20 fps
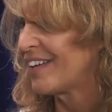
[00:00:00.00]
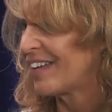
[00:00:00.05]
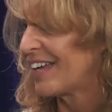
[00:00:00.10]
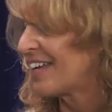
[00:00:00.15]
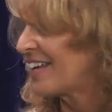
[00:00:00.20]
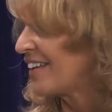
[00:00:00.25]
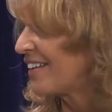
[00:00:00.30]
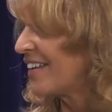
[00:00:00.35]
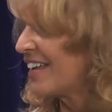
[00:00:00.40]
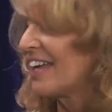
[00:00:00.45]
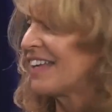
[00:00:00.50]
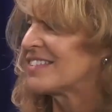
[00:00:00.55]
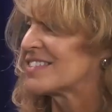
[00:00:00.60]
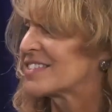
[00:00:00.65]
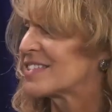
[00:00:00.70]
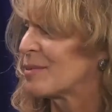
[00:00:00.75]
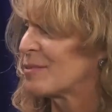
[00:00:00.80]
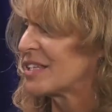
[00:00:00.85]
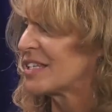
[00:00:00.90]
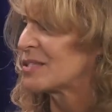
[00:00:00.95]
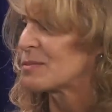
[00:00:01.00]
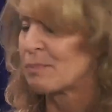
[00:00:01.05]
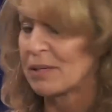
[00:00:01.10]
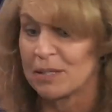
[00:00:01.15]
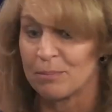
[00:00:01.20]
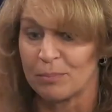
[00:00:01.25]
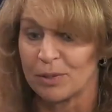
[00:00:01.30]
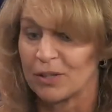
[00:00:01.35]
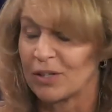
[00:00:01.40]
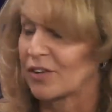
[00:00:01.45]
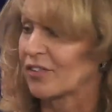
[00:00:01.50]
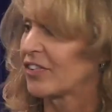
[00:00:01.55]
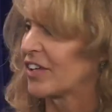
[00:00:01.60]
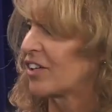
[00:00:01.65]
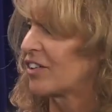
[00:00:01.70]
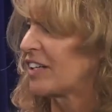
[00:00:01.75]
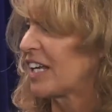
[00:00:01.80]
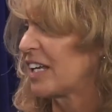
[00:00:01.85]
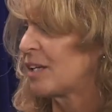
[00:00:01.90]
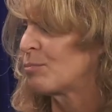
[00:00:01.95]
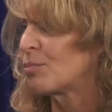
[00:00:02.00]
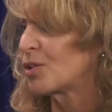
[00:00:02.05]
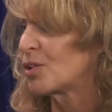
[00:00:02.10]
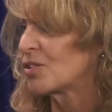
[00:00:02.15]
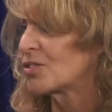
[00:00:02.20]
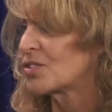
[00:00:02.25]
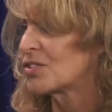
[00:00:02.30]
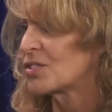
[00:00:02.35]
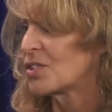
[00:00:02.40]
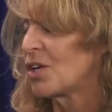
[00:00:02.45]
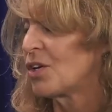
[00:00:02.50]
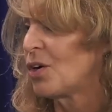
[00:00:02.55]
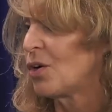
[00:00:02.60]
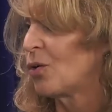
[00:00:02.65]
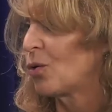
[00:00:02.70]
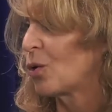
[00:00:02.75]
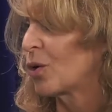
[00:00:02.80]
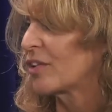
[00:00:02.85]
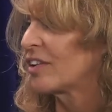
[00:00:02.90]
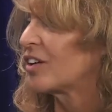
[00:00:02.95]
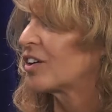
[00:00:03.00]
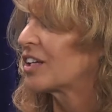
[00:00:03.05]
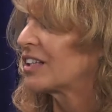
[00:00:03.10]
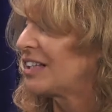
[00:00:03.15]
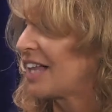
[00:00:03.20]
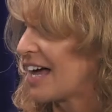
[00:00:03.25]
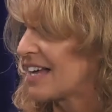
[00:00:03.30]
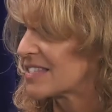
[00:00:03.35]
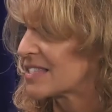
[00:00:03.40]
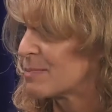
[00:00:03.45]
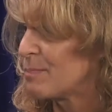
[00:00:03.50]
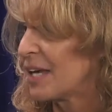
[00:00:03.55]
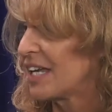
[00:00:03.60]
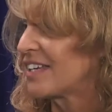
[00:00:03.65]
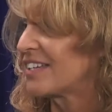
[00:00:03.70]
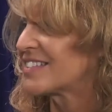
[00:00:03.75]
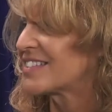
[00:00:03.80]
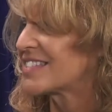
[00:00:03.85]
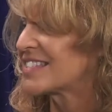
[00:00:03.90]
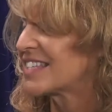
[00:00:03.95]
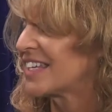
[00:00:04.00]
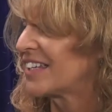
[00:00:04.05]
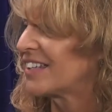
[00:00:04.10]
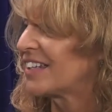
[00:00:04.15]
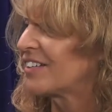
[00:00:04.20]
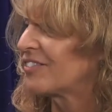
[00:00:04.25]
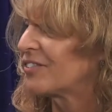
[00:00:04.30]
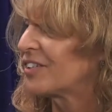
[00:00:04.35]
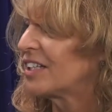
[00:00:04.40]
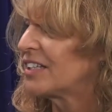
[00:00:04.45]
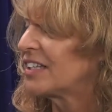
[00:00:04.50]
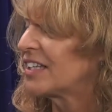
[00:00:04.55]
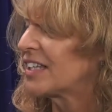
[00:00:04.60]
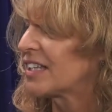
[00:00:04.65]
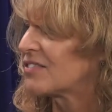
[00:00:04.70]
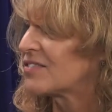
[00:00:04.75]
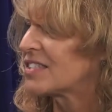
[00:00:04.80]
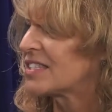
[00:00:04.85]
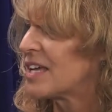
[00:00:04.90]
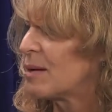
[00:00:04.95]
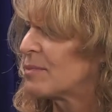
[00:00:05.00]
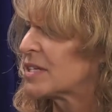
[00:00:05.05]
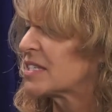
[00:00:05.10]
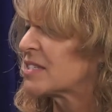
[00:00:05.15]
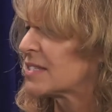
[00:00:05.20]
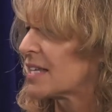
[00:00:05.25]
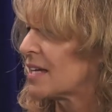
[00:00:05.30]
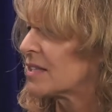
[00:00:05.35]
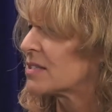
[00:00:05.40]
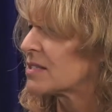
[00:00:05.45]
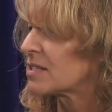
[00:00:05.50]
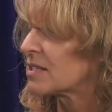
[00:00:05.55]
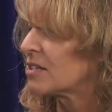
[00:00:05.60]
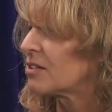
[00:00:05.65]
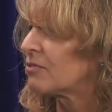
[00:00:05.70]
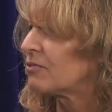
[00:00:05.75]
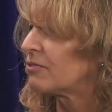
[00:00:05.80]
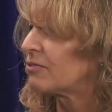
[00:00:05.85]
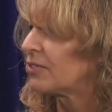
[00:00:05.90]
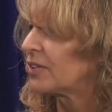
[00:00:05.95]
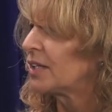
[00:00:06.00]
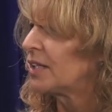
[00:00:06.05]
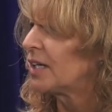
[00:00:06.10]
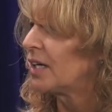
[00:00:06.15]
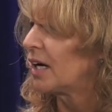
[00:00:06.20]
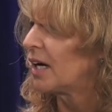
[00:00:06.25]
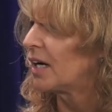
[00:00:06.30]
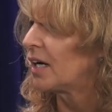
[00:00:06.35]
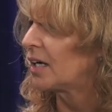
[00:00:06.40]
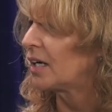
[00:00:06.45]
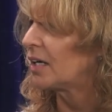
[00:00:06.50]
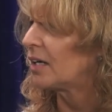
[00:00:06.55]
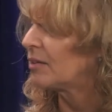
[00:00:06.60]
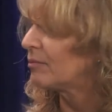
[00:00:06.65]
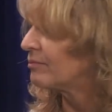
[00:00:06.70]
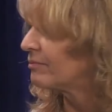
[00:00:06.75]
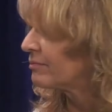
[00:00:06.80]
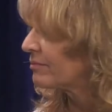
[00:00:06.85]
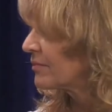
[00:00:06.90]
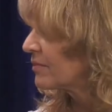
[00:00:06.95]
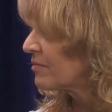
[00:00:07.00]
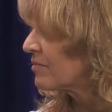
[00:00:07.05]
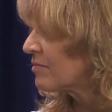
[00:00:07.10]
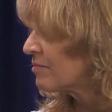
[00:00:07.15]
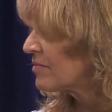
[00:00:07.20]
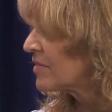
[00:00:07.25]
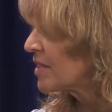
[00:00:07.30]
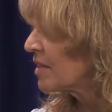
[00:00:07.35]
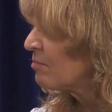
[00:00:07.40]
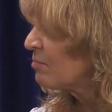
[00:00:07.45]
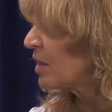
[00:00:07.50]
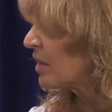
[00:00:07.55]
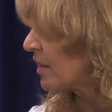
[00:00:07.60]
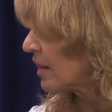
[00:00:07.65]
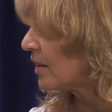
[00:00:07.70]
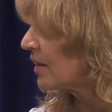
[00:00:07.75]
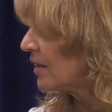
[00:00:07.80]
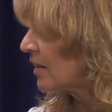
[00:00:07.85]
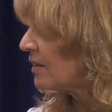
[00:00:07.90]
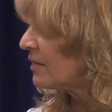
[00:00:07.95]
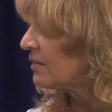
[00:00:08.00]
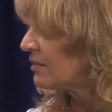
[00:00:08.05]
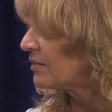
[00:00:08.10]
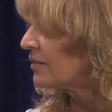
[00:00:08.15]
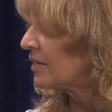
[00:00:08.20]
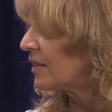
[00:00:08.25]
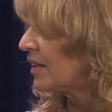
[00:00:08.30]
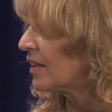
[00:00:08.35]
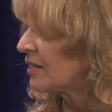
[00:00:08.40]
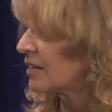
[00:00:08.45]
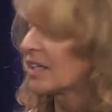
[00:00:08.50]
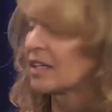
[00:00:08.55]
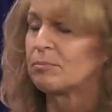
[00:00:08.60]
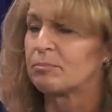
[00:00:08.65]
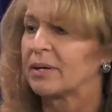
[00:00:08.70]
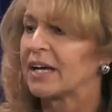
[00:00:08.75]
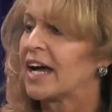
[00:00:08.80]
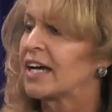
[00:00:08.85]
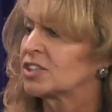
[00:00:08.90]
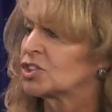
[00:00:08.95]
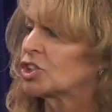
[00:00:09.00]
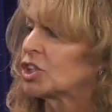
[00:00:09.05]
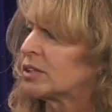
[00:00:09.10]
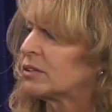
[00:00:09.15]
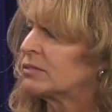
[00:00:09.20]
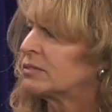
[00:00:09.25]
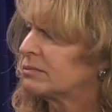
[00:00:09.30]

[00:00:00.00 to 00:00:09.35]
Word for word: And, and, some of these people are their neighbors or their classmates, and it really gives them a sense of um, sympathy and, and yeah, compassion. Emp